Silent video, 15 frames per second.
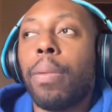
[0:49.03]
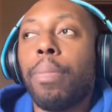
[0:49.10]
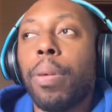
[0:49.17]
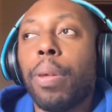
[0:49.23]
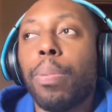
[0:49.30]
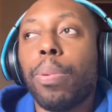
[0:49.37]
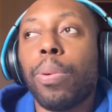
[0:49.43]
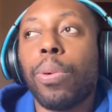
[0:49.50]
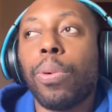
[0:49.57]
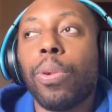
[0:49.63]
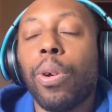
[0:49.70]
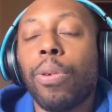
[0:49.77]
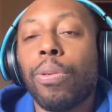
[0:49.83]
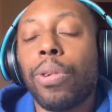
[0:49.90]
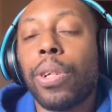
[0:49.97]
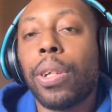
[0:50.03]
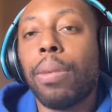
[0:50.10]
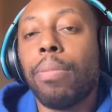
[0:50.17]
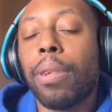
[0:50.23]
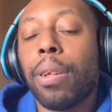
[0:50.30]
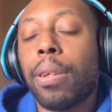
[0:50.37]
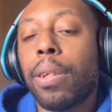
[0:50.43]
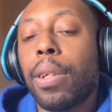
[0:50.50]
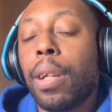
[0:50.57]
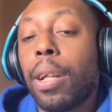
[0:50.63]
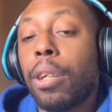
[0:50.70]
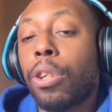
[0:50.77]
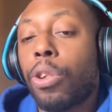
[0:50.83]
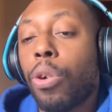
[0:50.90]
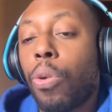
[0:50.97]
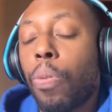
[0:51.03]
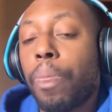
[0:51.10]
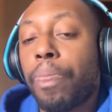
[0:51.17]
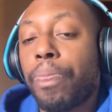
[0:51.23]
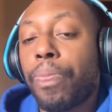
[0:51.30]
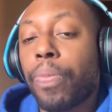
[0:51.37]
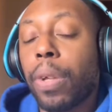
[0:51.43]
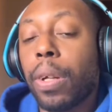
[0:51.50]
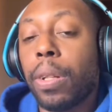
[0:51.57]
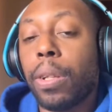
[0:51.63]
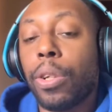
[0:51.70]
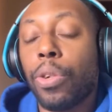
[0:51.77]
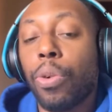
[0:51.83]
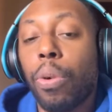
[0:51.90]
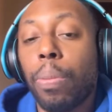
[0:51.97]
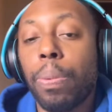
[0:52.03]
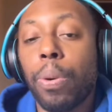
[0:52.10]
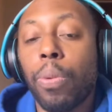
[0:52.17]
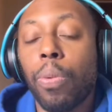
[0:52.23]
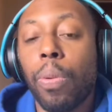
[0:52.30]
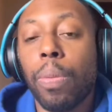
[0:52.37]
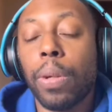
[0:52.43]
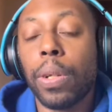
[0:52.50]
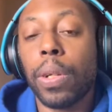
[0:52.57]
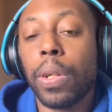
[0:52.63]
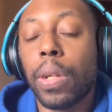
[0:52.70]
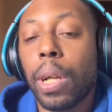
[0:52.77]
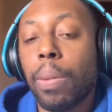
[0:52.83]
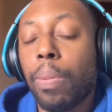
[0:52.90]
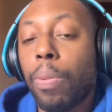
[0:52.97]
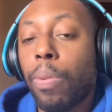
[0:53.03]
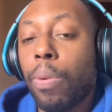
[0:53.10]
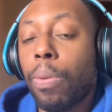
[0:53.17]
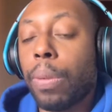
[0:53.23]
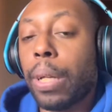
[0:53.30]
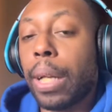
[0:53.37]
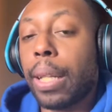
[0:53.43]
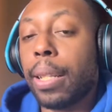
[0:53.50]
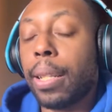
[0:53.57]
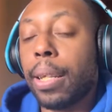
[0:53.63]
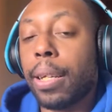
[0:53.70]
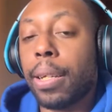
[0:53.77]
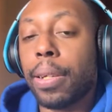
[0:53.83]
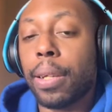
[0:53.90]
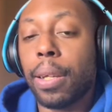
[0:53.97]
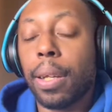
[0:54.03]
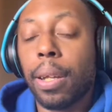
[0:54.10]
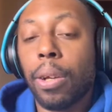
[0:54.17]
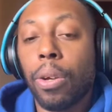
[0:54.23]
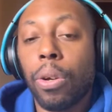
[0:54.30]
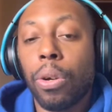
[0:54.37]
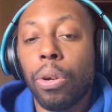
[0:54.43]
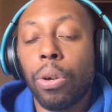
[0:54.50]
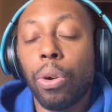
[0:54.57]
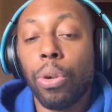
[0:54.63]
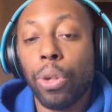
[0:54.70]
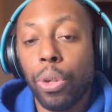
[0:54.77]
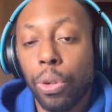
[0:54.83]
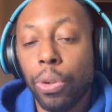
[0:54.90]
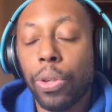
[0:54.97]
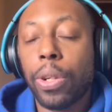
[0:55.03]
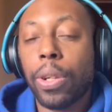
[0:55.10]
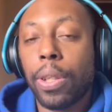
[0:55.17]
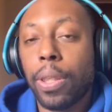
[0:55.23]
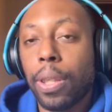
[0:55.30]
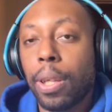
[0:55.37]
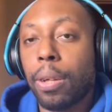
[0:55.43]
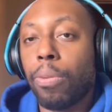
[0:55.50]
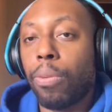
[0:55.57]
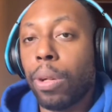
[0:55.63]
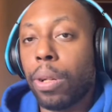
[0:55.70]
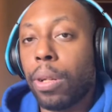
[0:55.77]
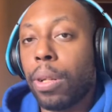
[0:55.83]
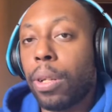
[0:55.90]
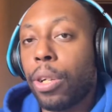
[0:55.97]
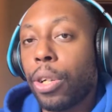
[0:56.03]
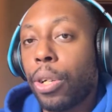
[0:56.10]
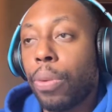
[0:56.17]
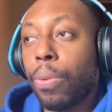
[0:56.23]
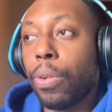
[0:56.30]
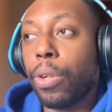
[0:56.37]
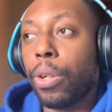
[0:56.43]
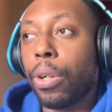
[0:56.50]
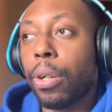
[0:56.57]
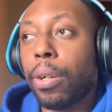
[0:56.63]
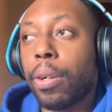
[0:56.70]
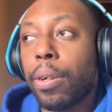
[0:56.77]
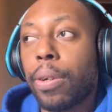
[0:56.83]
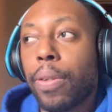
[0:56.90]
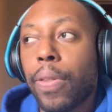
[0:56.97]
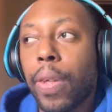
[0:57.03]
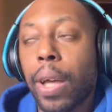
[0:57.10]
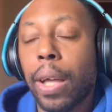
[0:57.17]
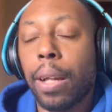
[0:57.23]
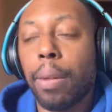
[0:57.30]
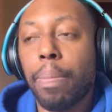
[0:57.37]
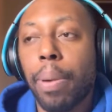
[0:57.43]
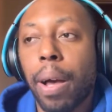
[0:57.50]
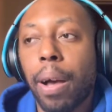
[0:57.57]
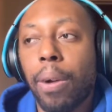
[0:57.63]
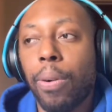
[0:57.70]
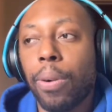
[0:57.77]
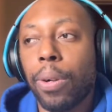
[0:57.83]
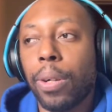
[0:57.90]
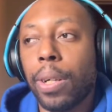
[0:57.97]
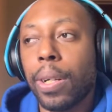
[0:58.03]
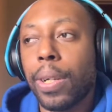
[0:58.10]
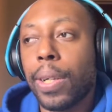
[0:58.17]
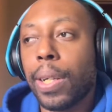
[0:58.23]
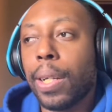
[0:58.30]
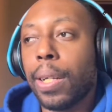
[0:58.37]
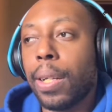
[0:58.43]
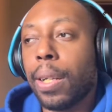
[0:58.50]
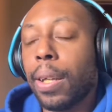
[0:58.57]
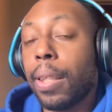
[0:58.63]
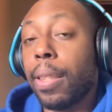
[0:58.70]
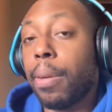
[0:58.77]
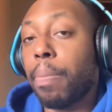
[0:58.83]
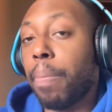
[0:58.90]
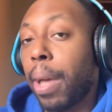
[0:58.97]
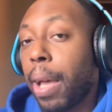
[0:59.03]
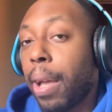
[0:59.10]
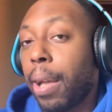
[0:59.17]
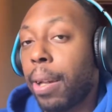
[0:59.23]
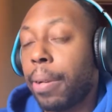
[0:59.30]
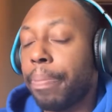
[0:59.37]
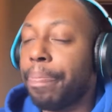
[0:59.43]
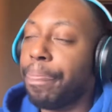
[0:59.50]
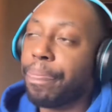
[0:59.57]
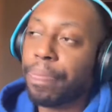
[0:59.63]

people don't seem to understand. So the Scorpio woman is the type of woman that thinks, or used to think when she was younger, that power is in the man.